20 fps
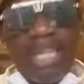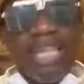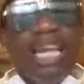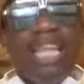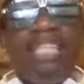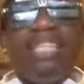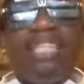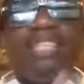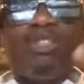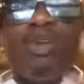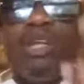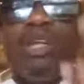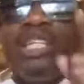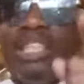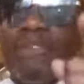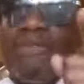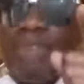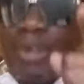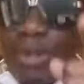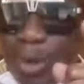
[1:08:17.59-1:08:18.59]
It is not
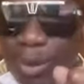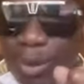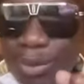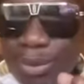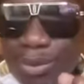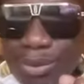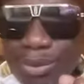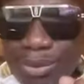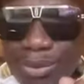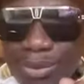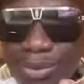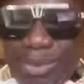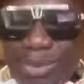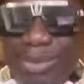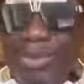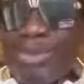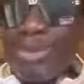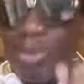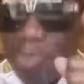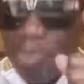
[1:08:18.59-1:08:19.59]
difficult
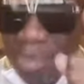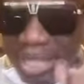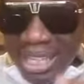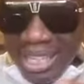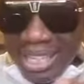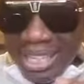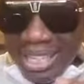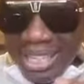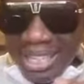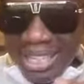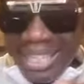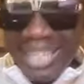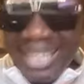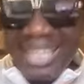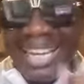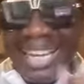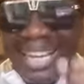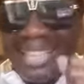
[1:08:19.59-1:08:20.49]
to be a